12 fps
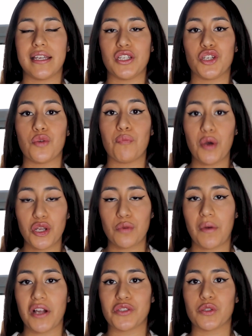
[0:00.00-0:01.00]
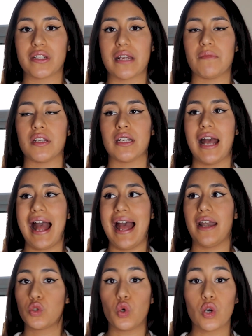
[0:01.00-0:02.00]
that you can put in your personal statement
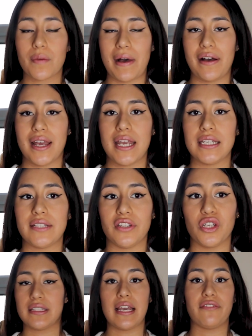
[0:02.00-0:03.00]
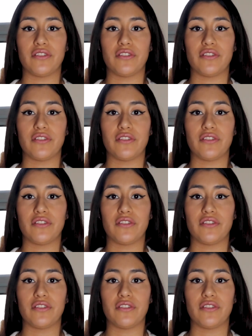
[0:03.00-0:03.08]
and talk about at an interview. Say,